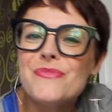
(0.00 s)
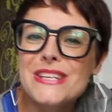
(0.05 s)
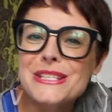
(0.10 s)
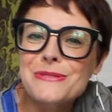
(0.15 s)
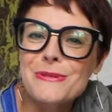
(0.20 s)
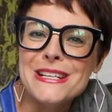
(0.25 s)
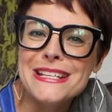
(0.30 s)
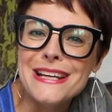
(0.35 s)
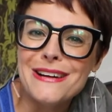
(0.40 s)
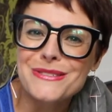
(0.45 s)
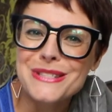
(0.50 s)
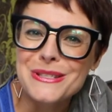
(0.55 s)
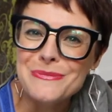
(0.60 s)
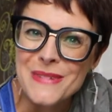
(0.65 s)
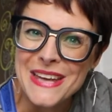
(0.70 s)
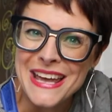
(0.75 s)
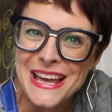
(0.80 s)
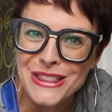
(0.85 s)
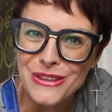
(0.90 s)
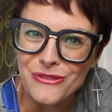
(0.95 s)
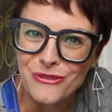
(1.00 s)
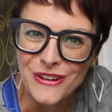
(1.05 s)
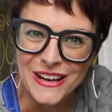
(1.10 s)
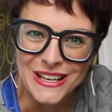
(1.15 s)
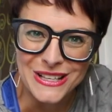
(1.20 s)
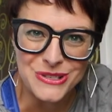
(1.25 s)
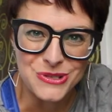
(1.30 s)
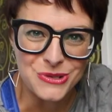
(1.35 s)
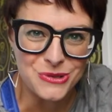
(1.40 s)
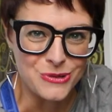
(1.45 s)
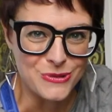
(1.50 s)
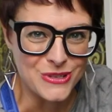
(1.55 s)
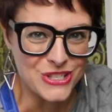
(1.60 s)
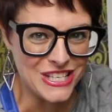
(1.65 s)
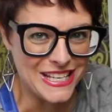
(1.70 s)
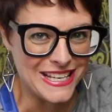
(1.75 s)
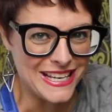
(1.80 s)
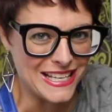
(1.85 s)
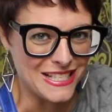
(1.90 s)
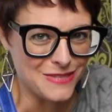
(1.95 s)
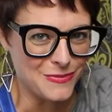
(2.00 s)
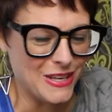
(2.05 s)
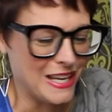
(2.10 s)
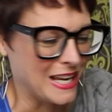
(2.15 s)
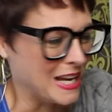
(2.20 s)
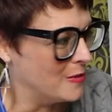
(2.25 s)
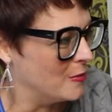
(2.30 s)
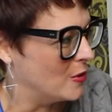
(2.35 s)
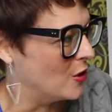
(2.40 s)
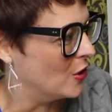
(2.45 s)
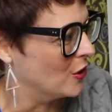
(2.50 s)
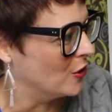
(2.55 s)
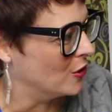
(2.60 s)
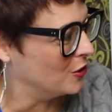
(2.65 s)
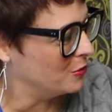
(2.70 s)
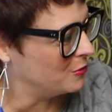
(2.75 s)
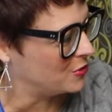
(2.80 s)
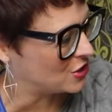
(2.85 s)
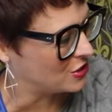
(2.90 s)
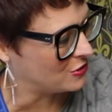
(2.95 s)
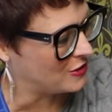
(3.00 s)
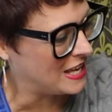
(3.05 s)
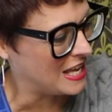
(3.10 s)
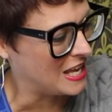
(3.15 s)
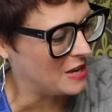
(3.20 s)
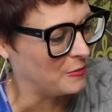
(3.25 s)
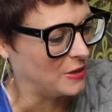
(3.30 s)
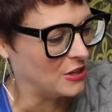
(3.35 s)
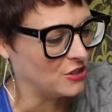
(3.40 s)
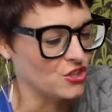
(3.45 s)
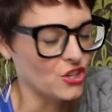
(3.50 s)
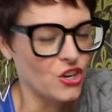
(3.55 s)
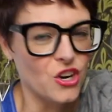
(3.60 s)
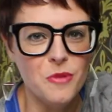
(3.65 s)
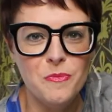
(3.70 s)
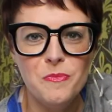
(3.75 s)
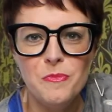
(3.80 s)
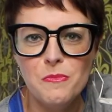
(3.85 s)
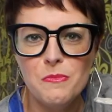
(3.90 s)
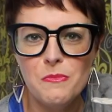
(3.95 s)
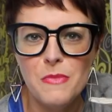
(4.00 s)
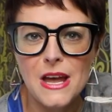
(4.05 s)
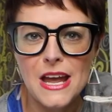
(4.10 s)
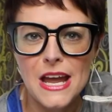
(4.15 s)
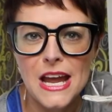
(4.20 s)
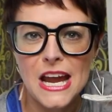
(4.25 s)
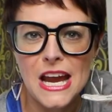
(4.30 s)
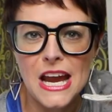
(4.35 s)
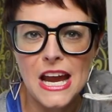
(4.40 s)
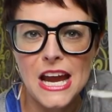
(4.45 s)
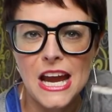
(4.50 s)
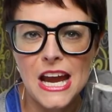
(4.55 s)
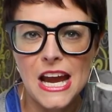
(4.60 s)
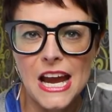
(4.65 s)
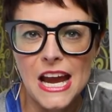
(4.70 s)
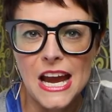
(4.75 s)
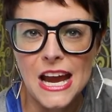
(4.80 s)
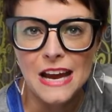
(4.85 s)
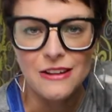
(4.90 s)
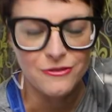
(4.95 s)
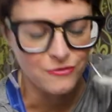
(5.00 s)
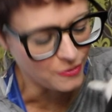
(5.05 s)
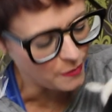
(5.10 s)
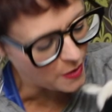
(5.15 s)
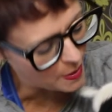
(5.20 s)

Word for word: this one yells at me at the front door when she hears me come home. She'll hear me and she'll go Meh! from